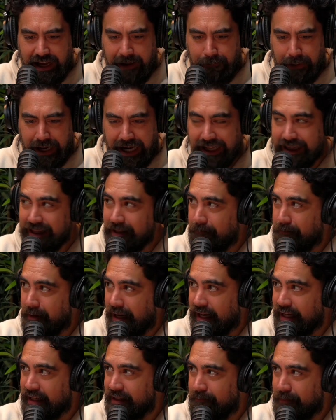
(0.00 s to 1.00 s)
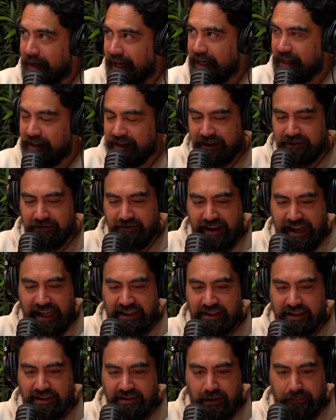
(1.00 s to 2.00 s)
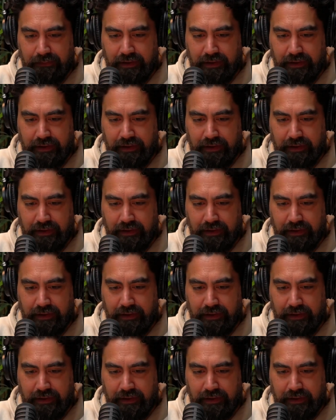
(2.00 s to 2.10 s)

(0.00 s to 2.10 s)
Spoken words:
pardon the pun, paddling around the top